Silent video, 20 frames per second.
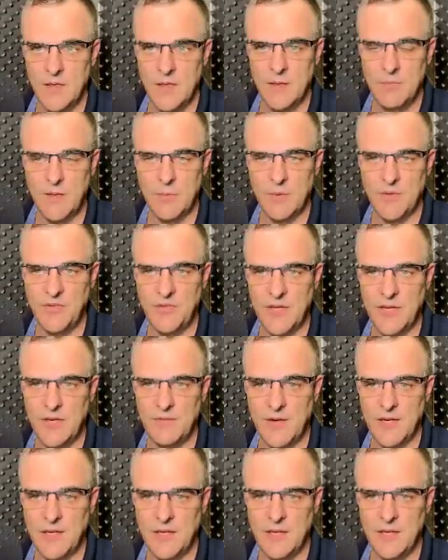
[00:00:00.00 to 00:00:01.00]
But once again, if
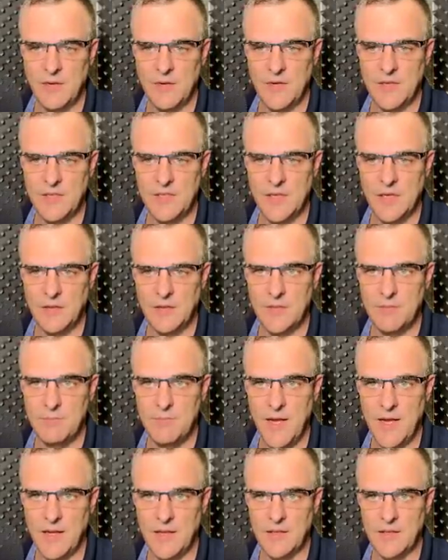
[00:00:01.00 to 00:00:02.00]
I click on a telnet
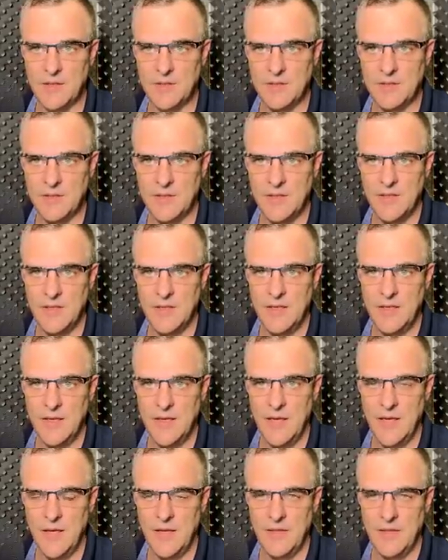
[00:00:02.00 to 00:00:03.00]
packet
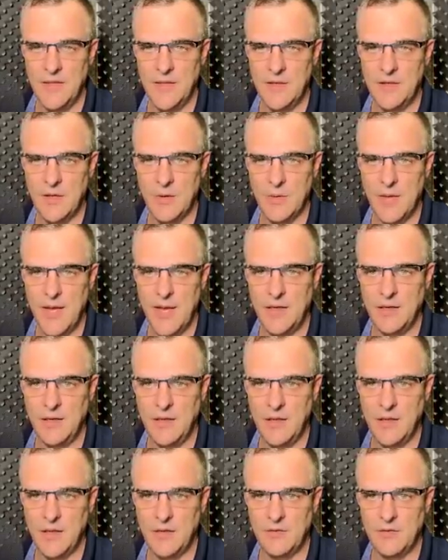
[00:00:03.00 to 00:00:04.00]
and then go
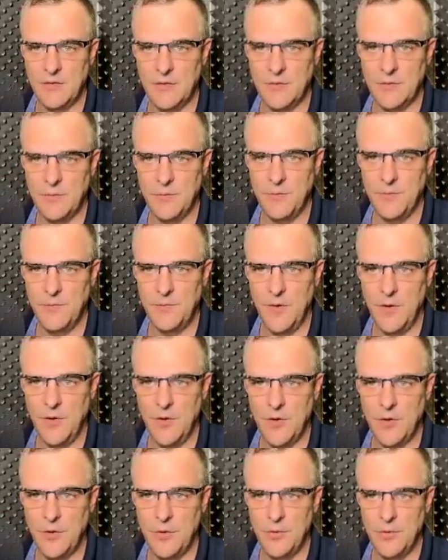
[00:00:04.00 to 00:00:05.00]
analyze,
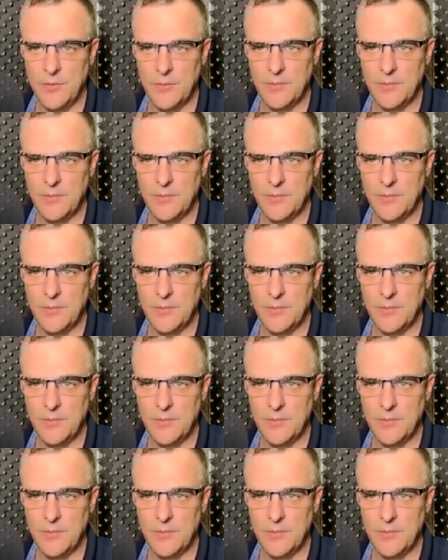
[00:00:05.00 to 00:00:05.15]
follow